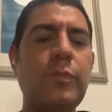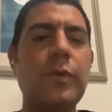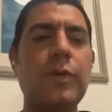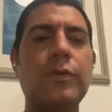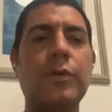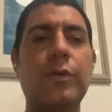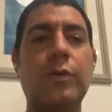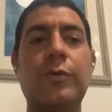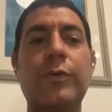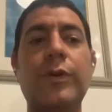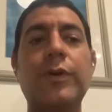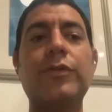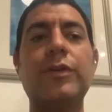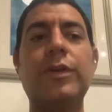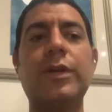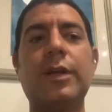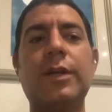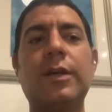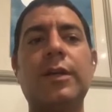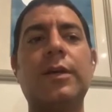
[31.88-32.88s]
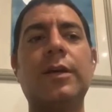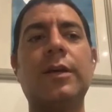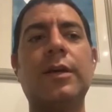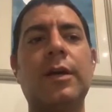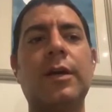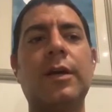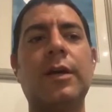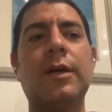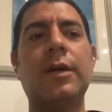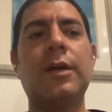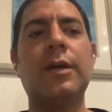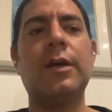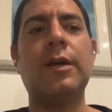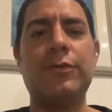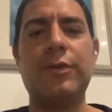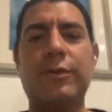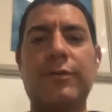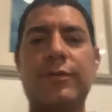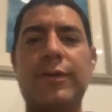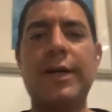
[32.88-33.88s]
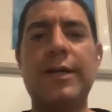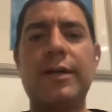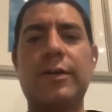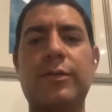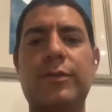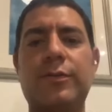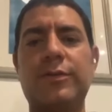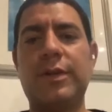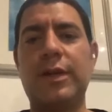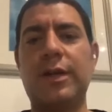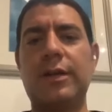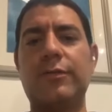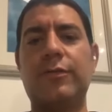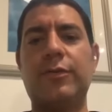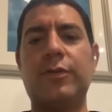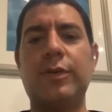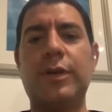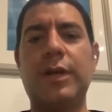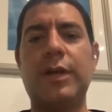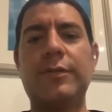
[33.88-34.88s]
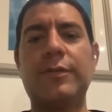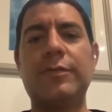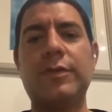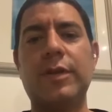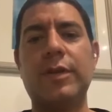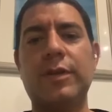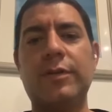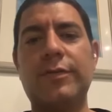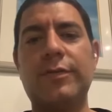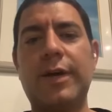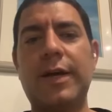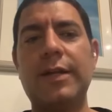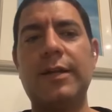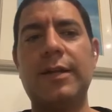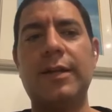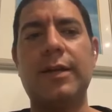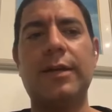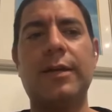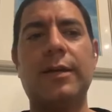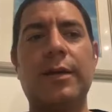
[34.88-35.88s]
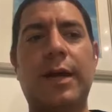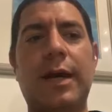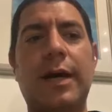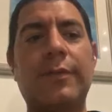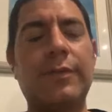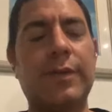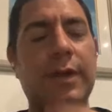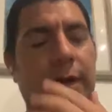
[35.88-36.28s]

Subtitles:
So originally, I was invited to Stanford after inventing a